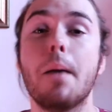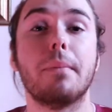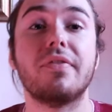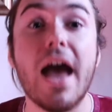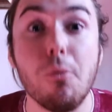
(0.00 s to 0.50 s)

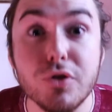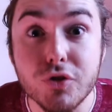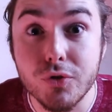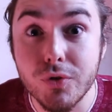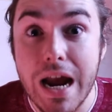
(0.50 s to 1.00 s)
But that was
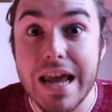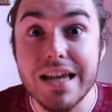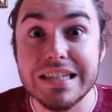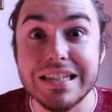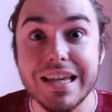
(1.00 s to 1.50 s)

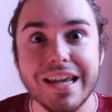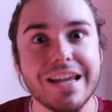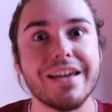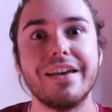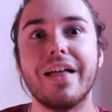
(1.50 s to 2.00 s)

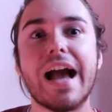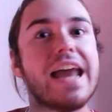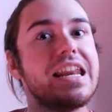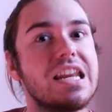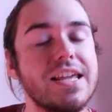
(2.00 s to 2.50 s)
crazy! Like, I
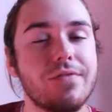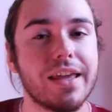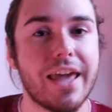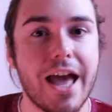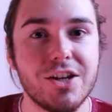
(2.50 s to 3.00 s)
didn't even
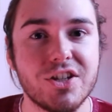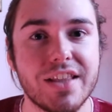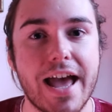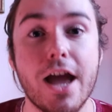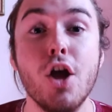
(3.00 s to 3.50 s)
catch
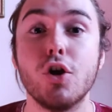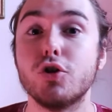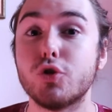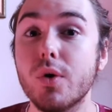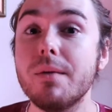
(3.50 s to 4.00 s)
that.
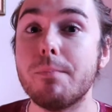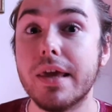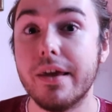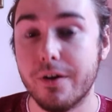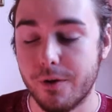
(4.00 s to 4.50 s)
Jordan
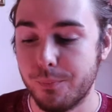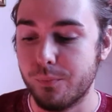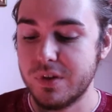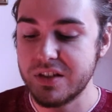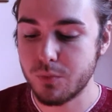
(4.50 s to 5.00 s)
Peele.
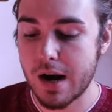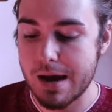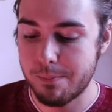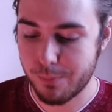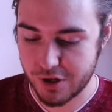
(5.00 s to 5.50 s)
This is what I
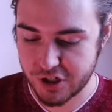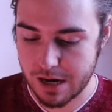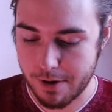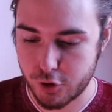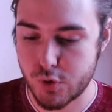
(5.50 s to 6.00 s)
appreciate
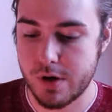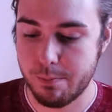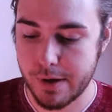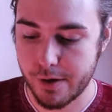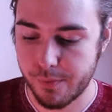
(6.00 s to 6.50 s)
about Jordan
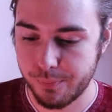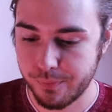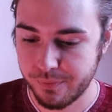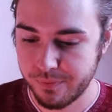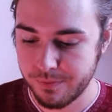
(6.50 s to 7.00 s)
Peele.
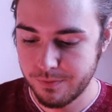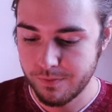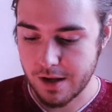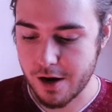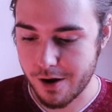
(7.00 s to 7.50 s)

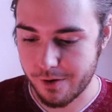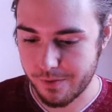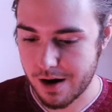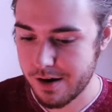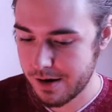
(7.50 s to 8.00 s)
You know,
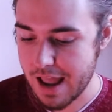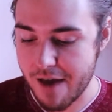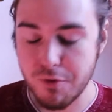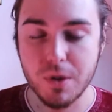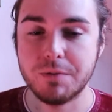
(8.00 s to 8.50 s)

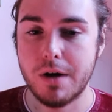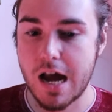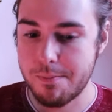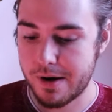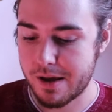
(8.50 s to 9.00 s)
everyone's been
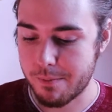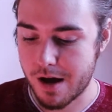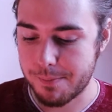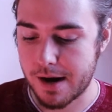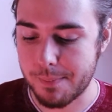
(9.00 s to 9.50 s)
hyping him
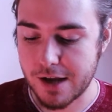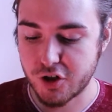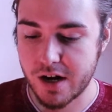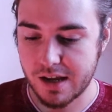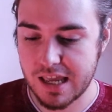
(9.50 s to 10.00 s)
up, and I'm not
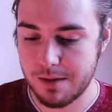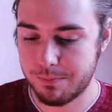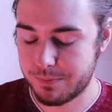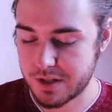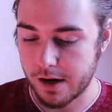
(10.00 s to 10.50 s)
trying to keep
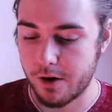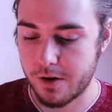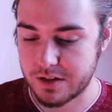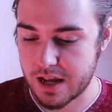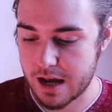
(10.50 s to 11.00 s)
sucking on
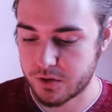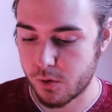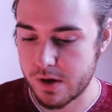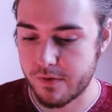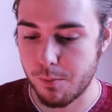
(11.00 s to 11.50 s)
his
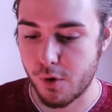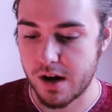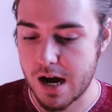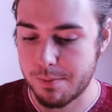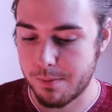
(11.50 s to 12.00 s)
asshole even more to
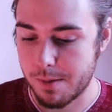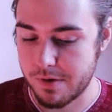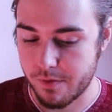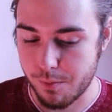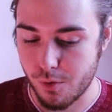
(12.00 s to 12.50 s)
hype him up
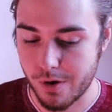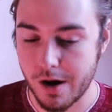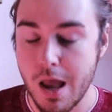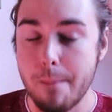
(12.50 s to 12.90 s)
even more.